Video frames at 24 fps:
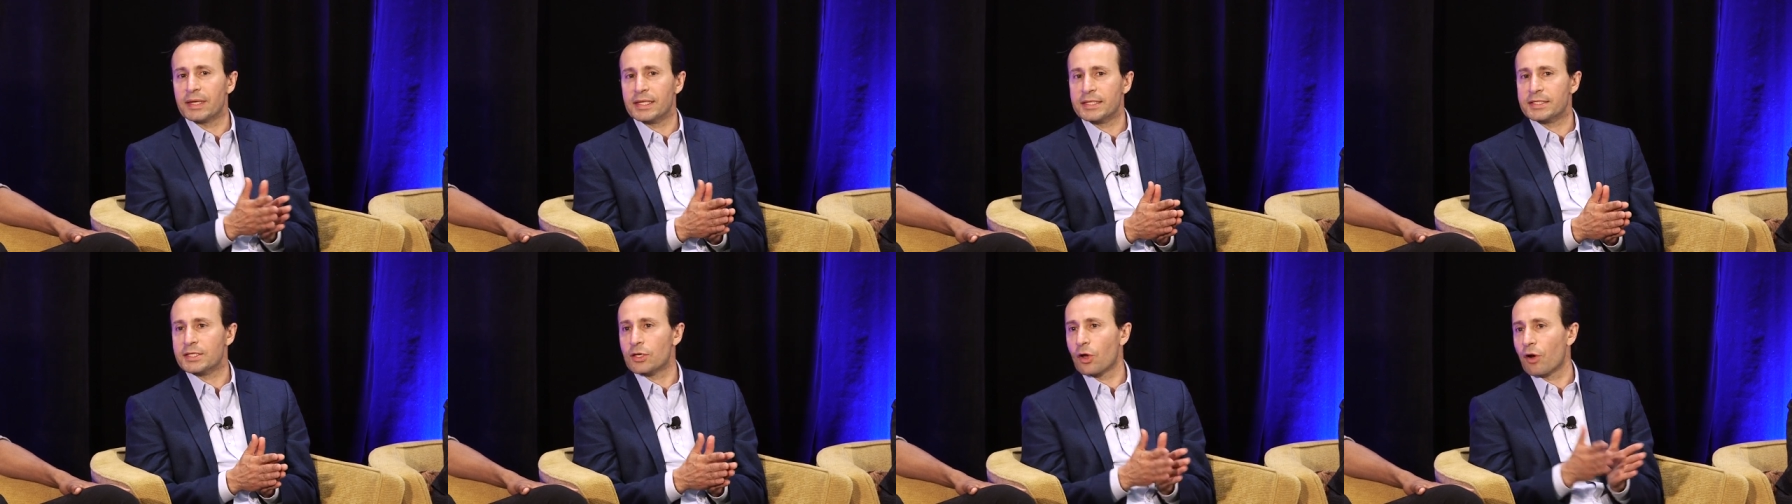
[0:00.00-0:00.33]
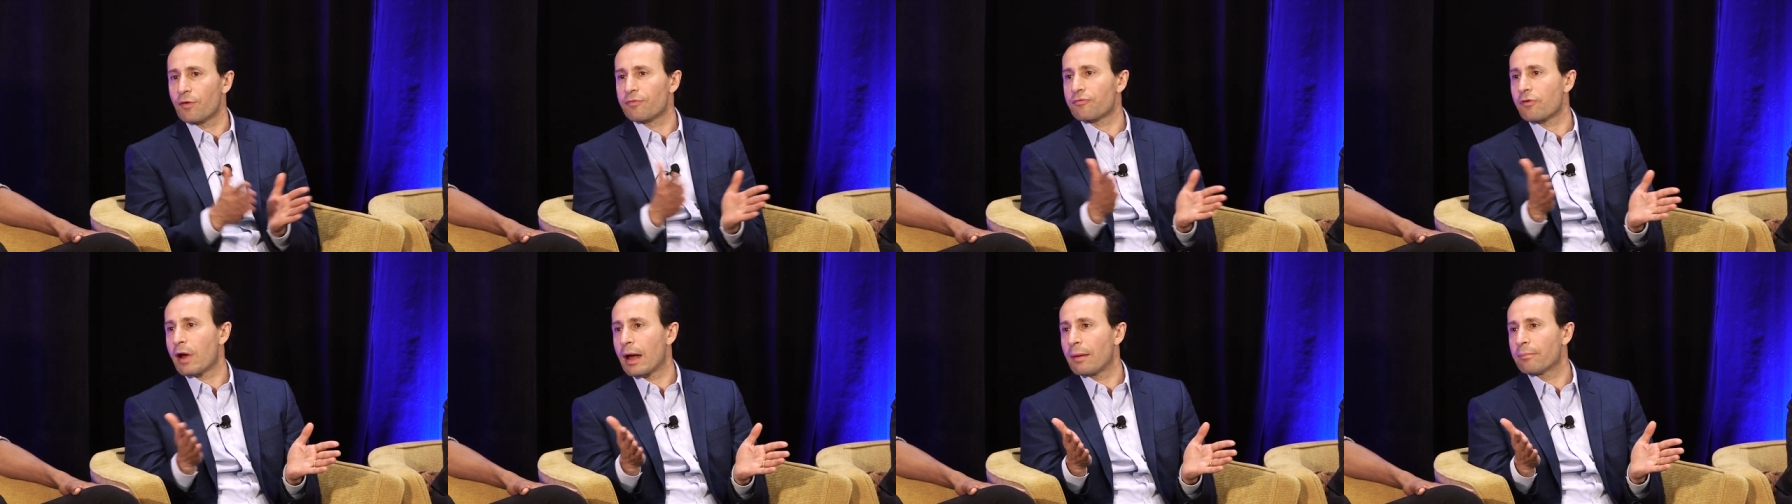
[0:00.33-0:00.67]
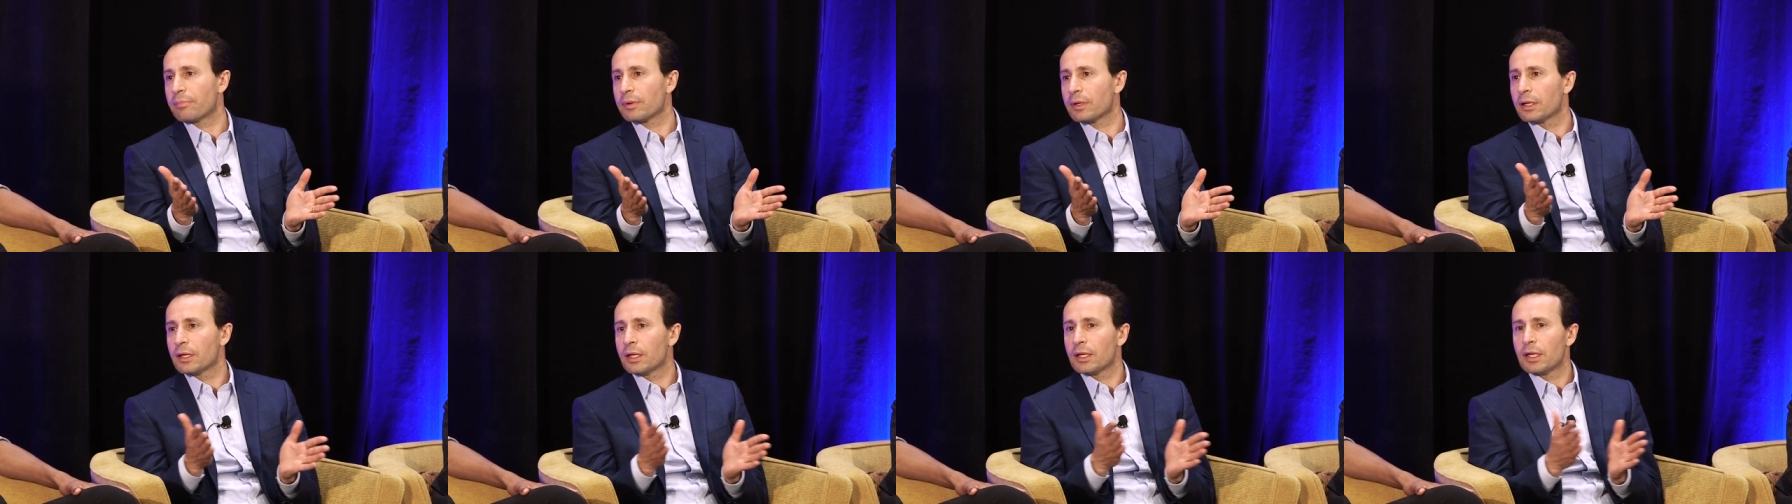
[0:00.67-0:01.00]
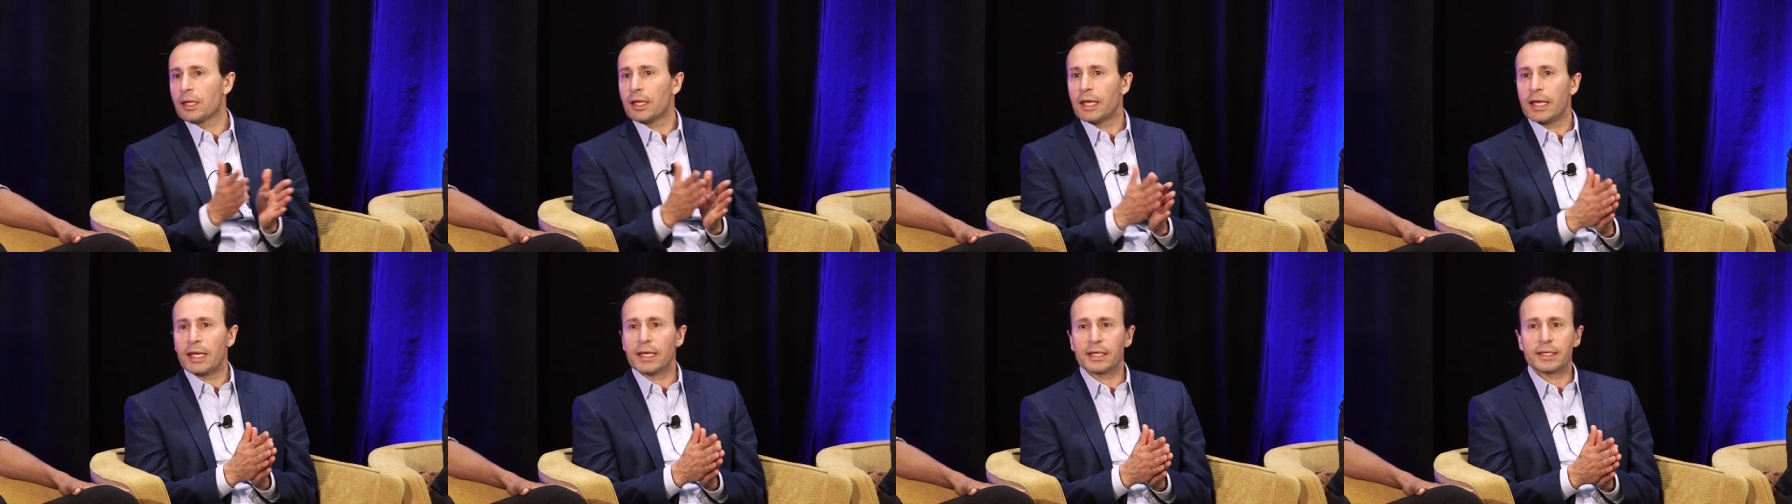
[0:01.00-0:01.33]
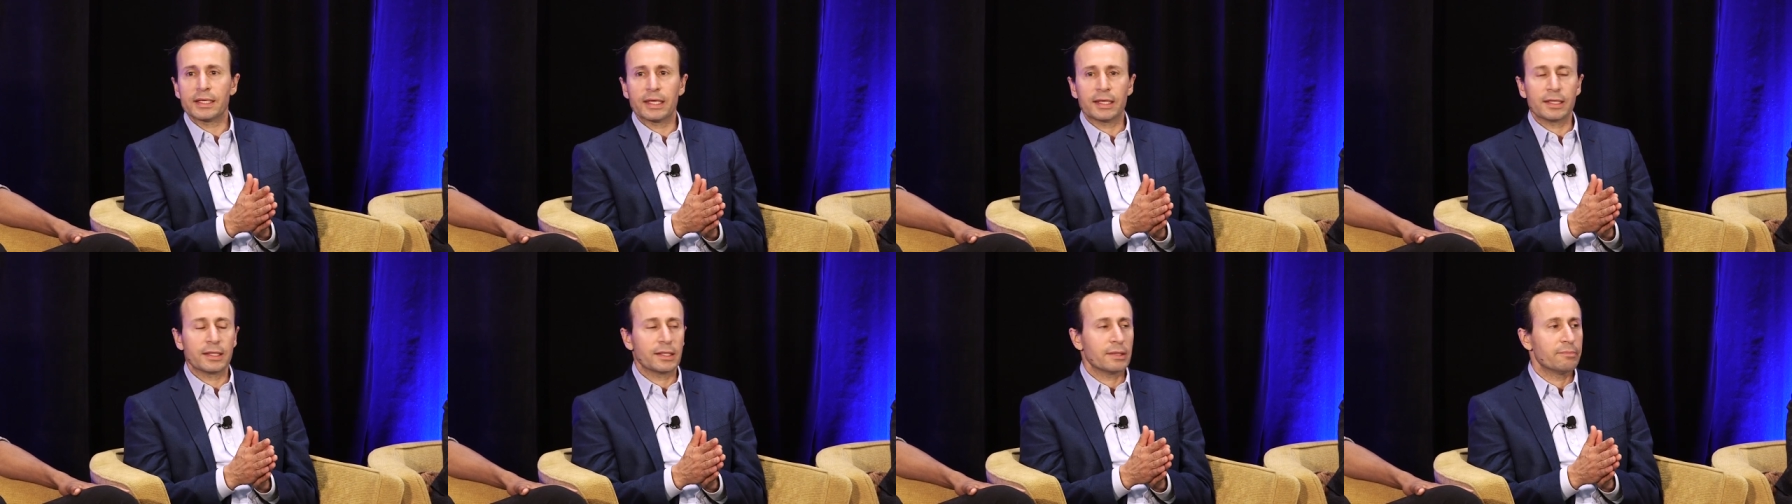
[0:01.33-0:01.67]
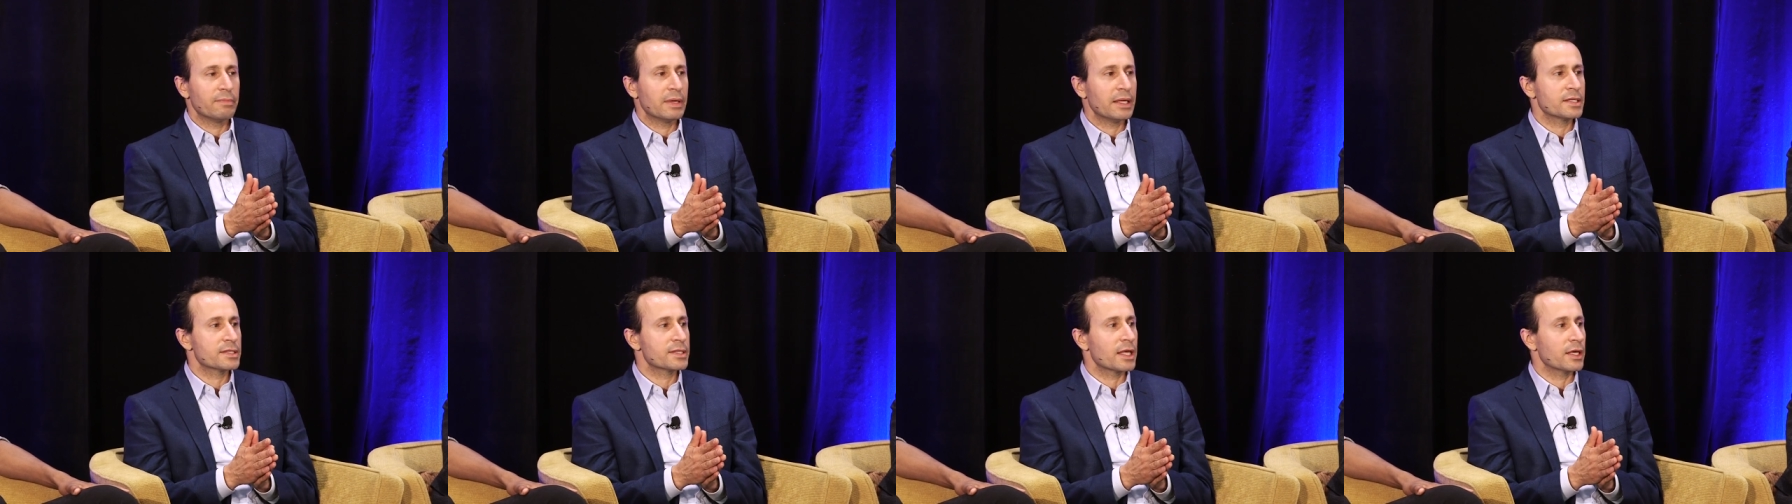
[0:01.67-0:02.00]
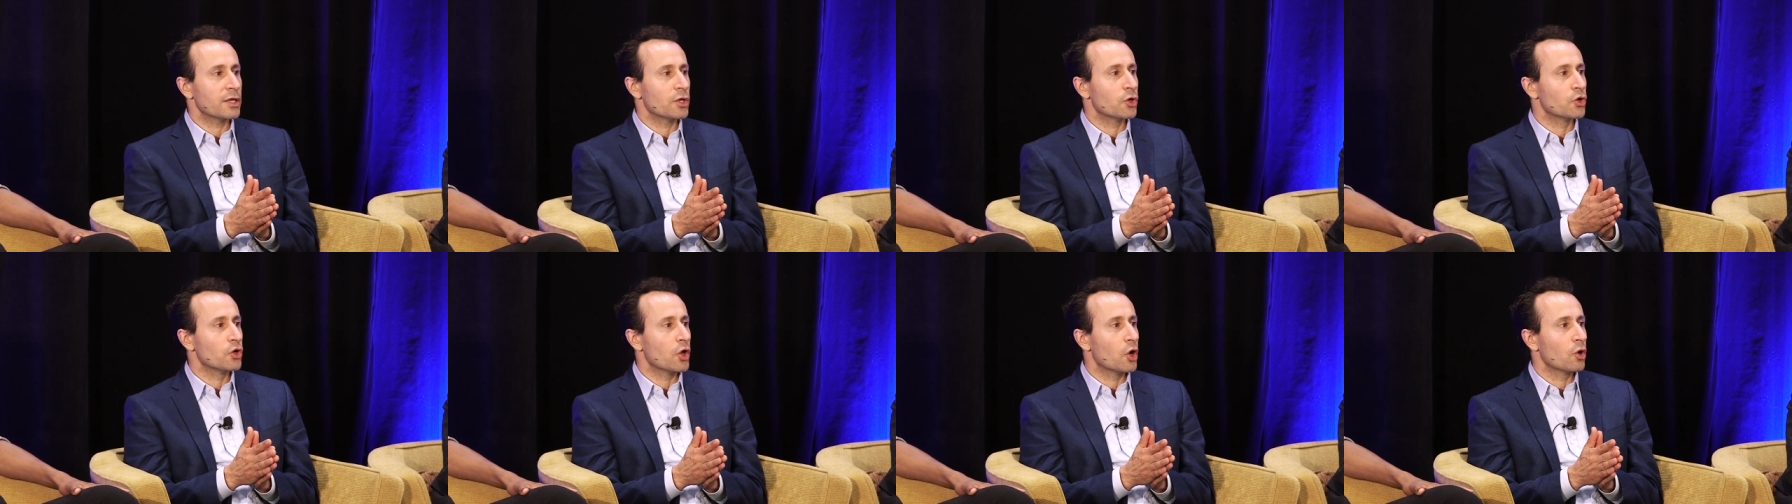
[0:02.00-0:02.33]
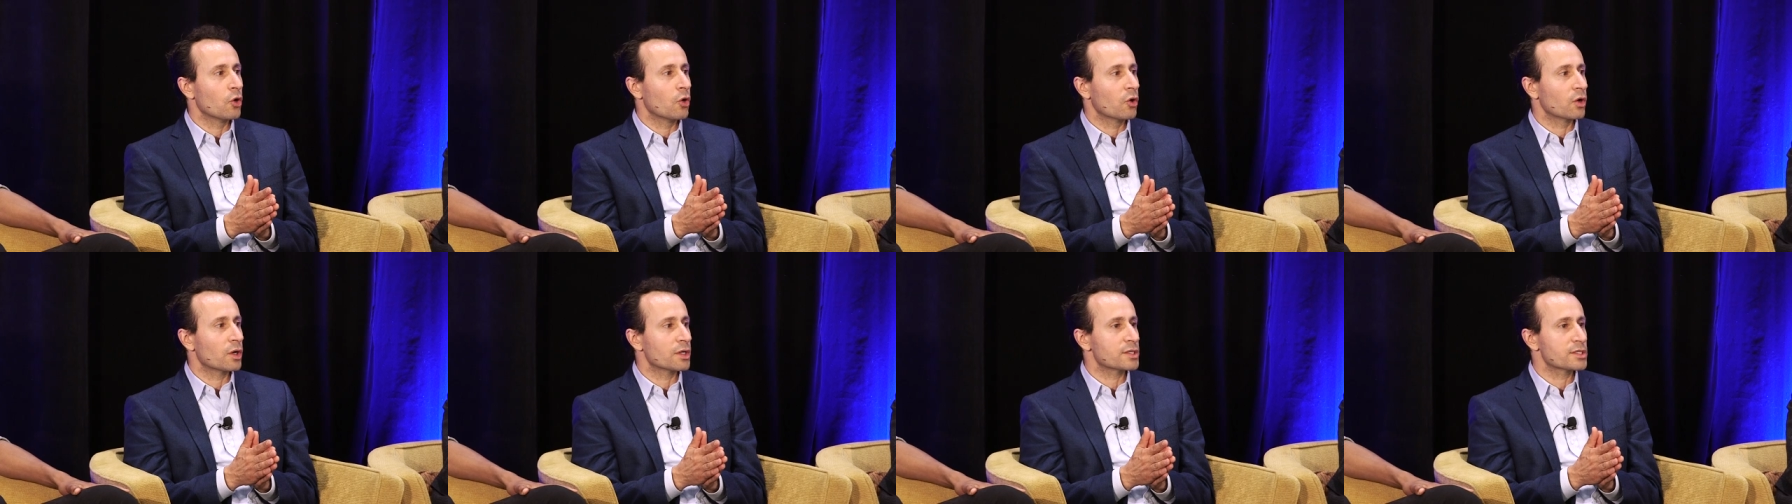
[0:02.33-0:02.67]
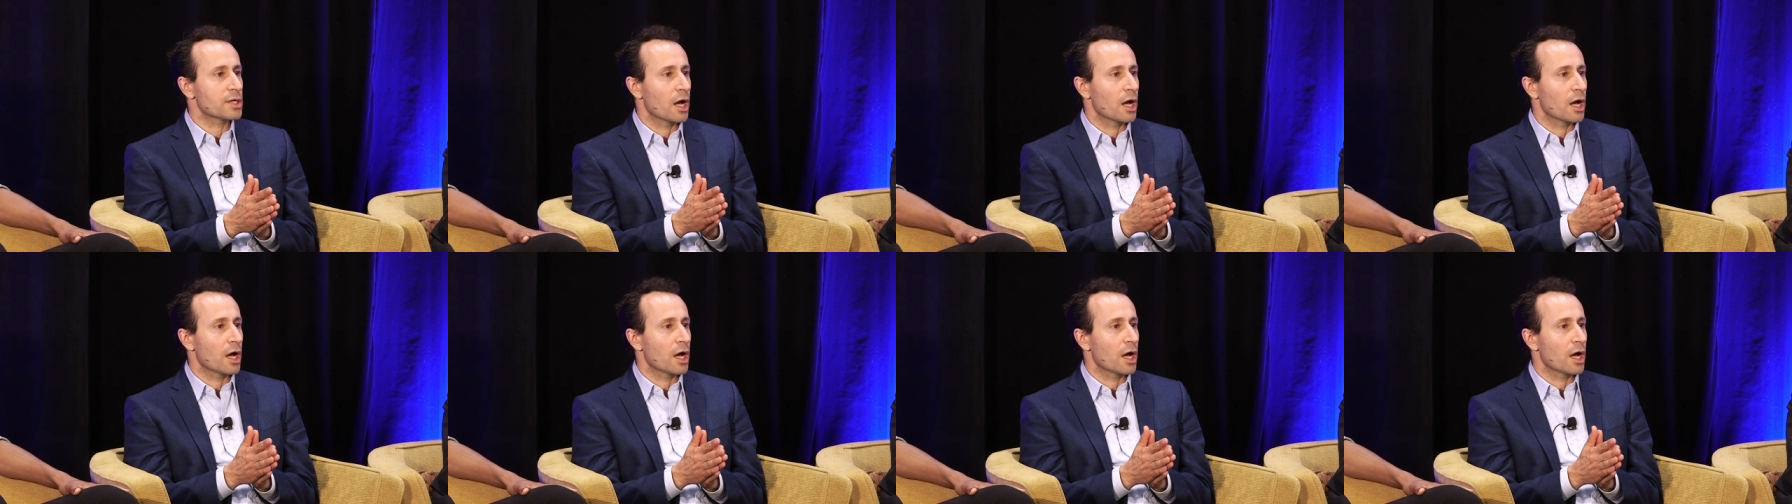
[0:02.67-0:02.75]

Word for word: an easy off-ramp. It means that you're no longer